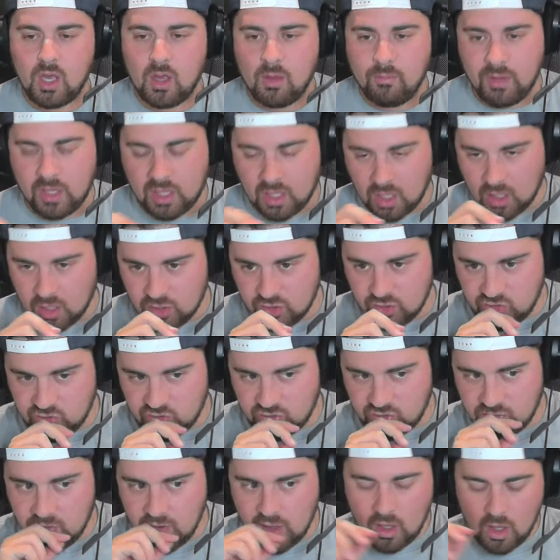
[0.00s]

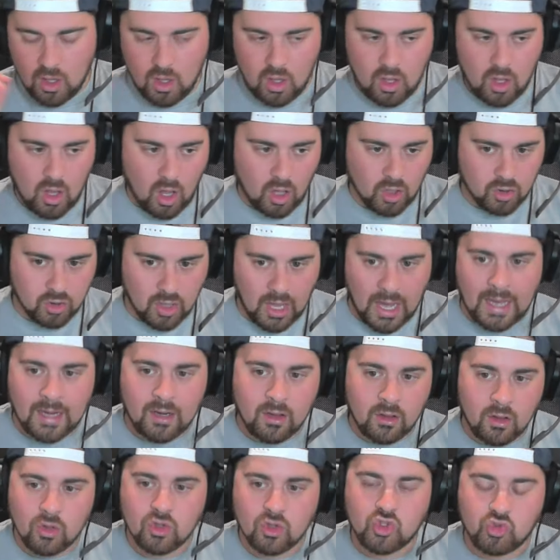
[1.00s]
Because a lot
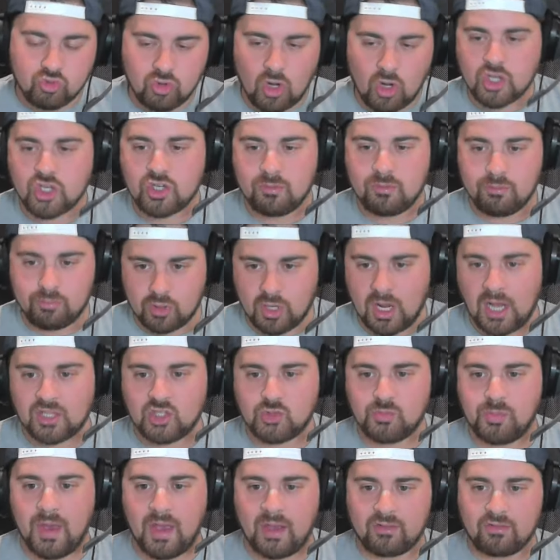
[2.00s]
of those Russian
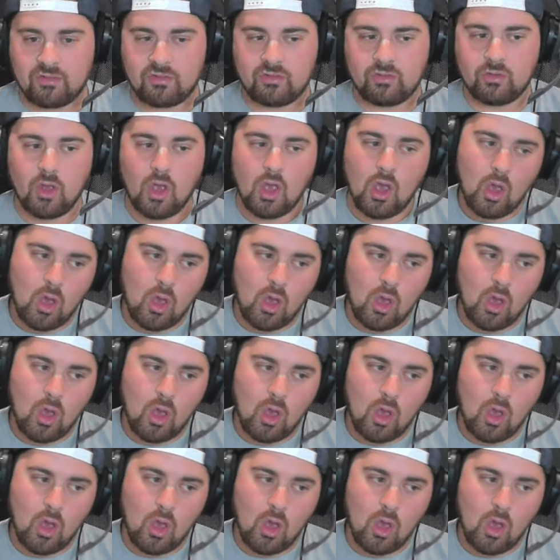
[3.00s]
prospects,